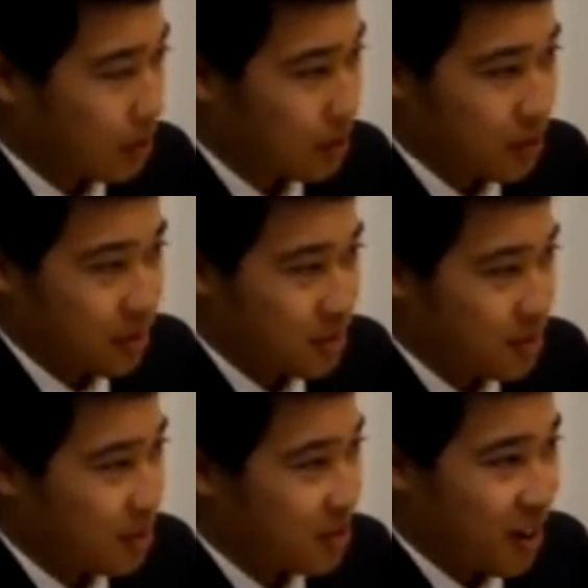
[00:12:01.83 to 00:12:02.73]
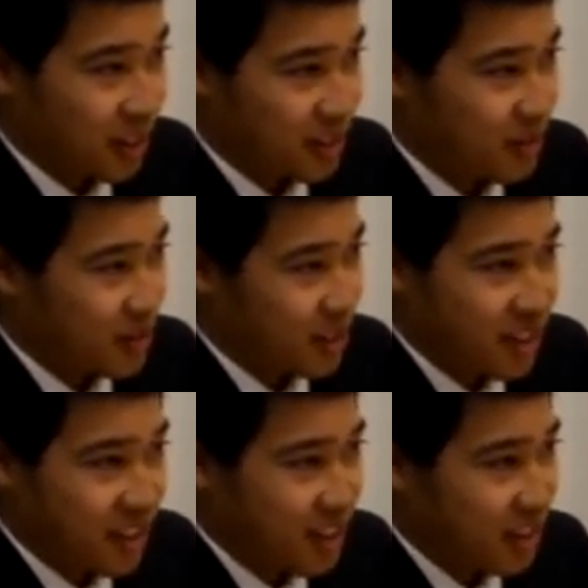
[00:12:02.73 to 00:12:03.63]
hello, I'm your doctor for
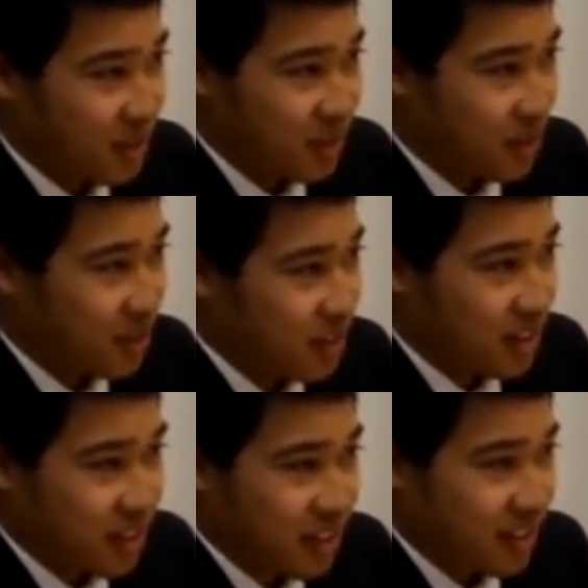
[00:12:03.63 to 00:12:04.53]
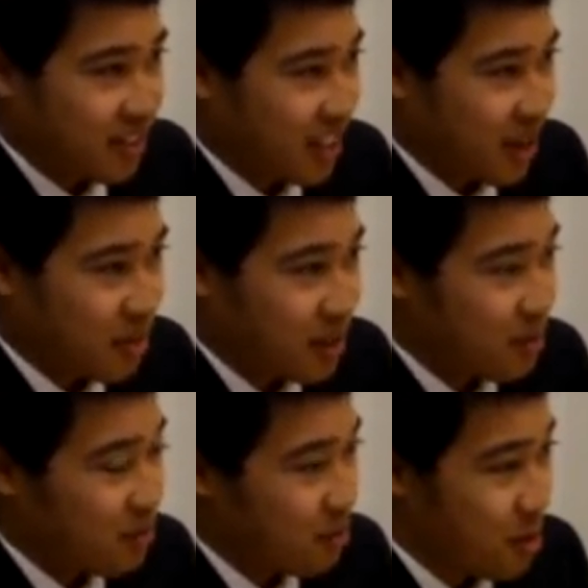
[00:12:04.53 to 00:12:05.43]
today, or I'm
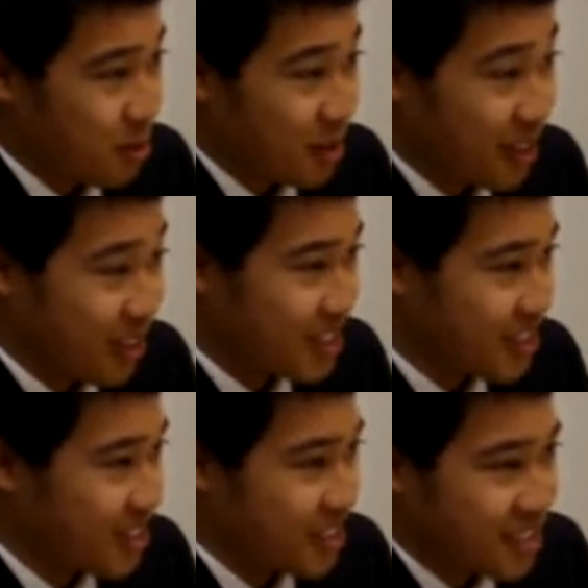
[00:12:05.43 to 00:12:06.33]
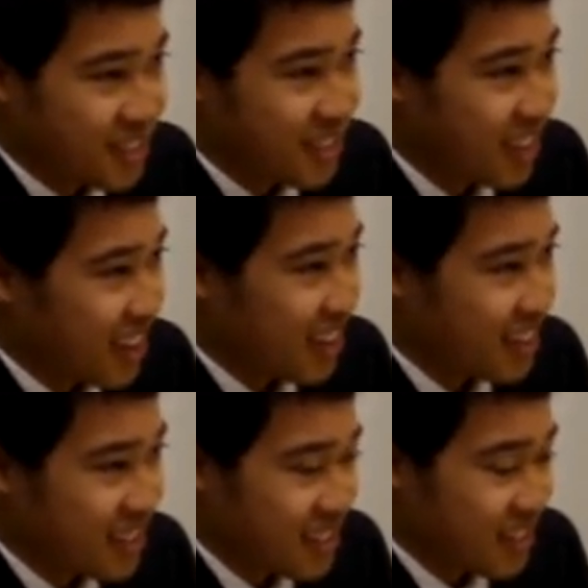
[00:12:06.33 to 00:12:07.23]
here for my patients.
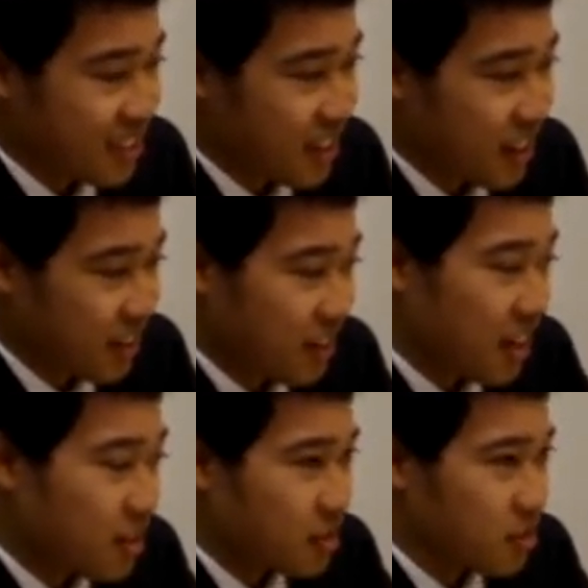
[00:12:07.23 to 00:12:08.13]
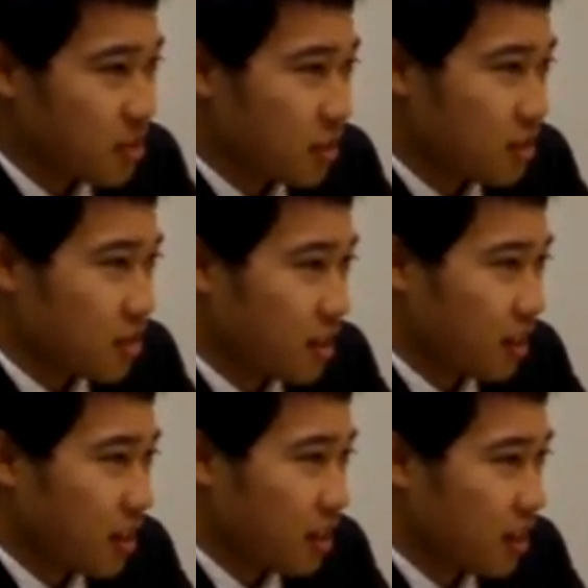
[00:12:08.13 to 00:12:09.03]
And I know some doctors
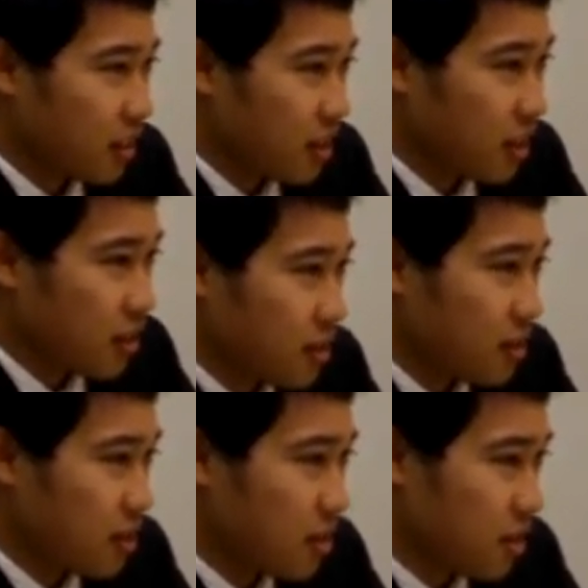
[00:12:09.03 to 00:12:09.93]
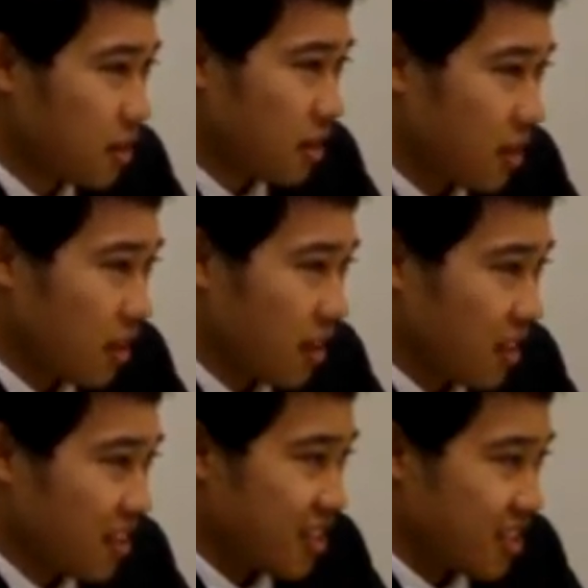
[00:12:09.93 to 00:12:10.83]
that are kind of like that,
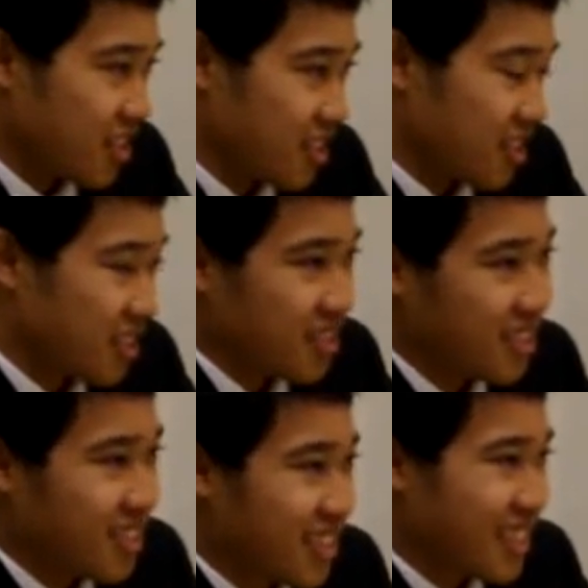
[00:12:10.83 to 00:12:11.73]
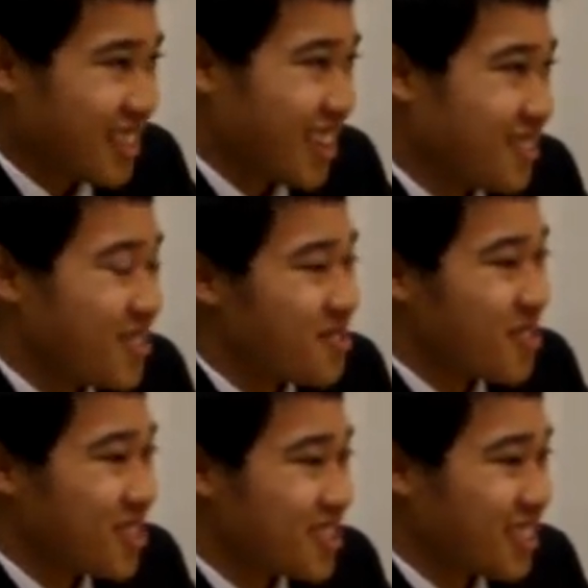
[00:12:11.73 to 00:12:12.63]
and it's kind of the
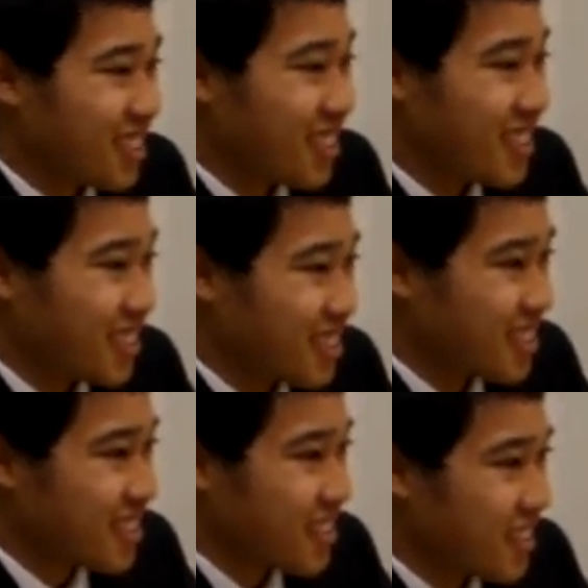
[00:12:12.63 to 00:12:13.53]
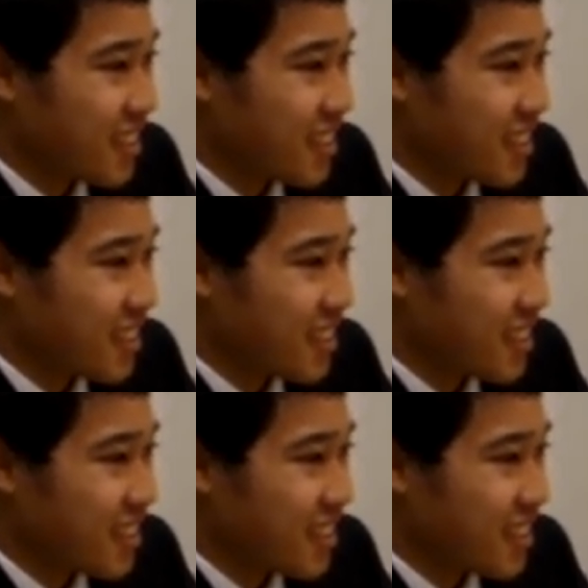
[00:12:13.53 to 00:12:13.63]
worst in the clinics.